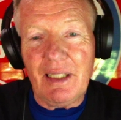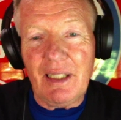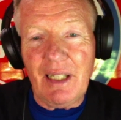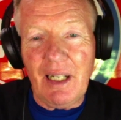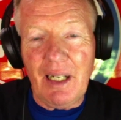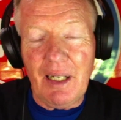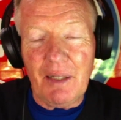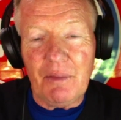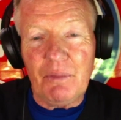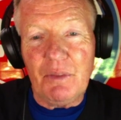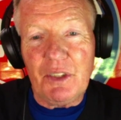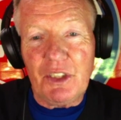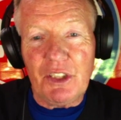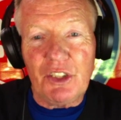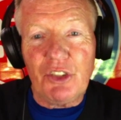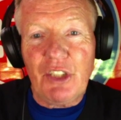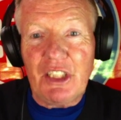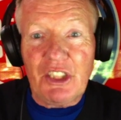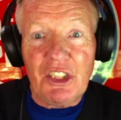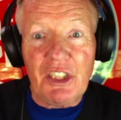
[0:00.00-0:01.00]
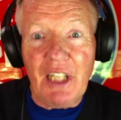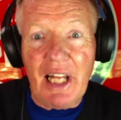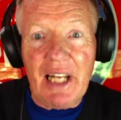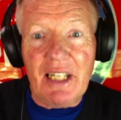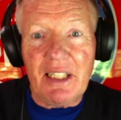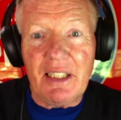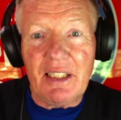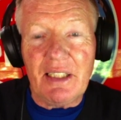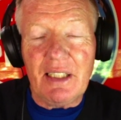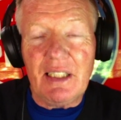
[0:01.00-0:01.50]
which is Trajan
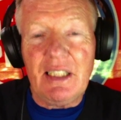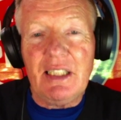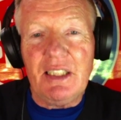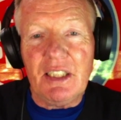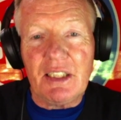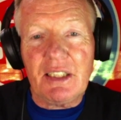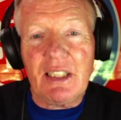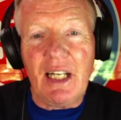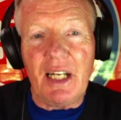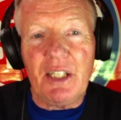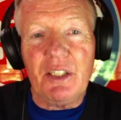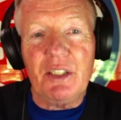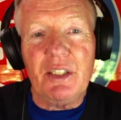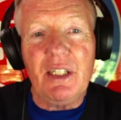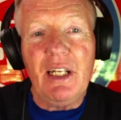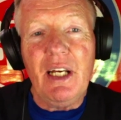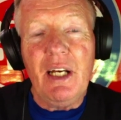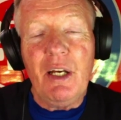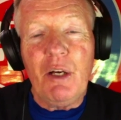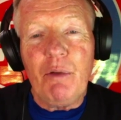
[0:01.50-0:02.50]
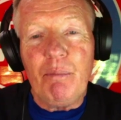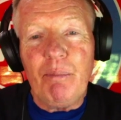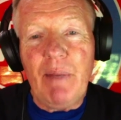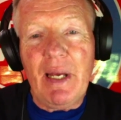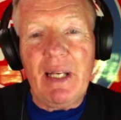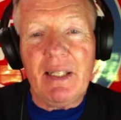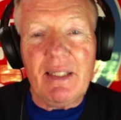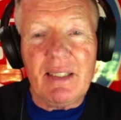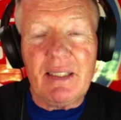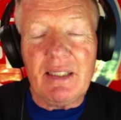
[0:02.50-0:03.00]
Langdon, that he just hired,
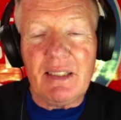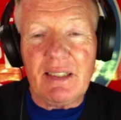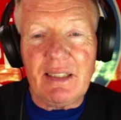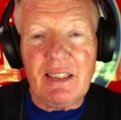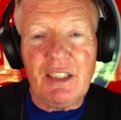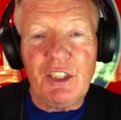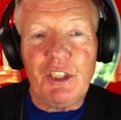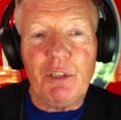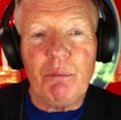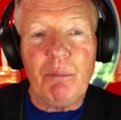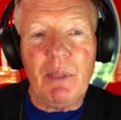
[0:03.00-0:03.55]
make the decision.